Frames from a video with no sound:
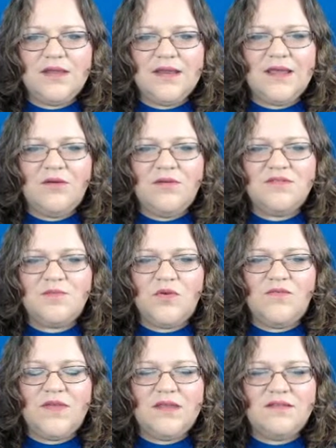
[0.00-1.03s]
And I always
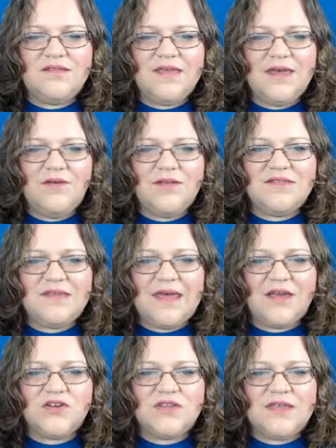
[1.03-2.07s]
move it. See how it's
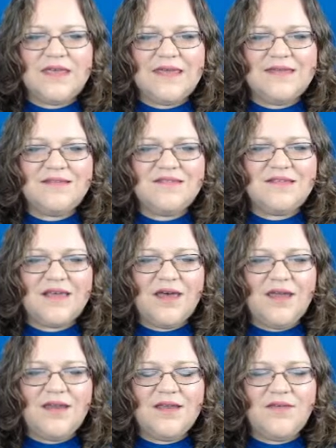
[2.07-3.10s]
actually
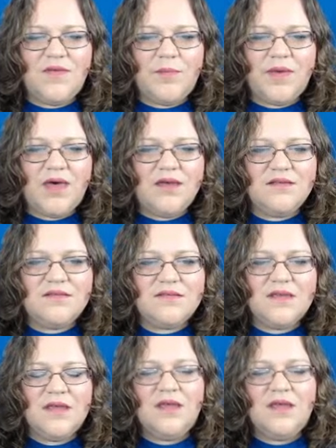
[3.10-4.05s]
inside of a box?